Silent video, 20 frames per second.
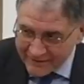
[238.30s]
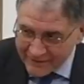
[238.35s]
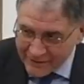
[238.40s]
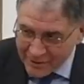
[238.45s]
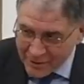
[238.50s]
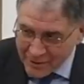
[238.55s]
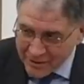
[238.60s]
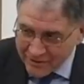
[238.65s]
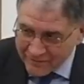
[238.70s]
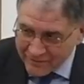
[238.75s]

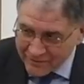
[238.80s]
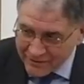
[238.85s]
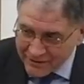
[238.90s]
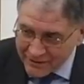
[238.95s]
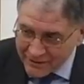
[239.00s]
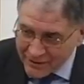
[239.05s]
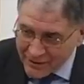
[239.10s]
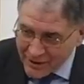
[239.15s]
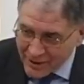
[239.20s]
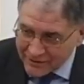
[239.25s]
Joseph
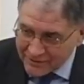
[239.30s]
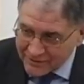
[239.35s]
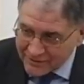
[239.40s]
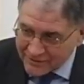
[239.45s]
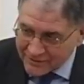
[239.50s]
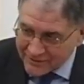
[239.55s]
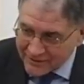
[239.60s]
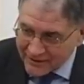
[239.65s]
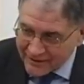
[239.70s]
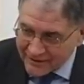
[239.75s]
did not
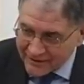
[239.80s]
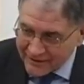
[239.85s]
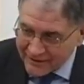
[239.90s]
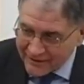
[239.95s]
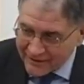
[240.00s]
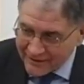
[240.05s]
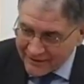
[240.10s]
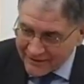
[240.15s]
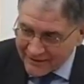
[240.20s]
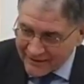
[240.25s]
uh,
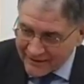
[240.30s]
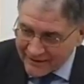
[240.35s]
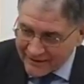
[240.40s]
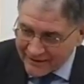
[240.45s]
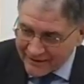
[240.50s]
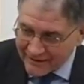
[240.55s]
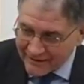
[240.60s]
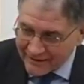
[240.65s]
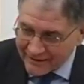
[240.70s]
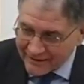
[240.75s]

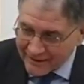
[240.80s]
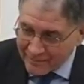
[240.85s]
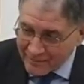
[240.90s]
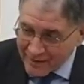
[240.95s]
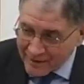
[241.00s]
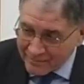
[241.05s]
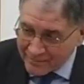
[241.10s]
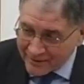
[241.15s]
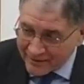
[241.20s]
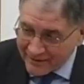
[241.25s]
uh,
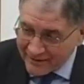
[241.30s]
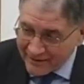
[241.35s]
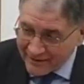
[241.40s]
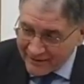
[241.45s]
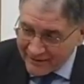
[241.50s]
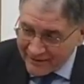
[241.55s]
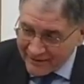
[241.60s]
remember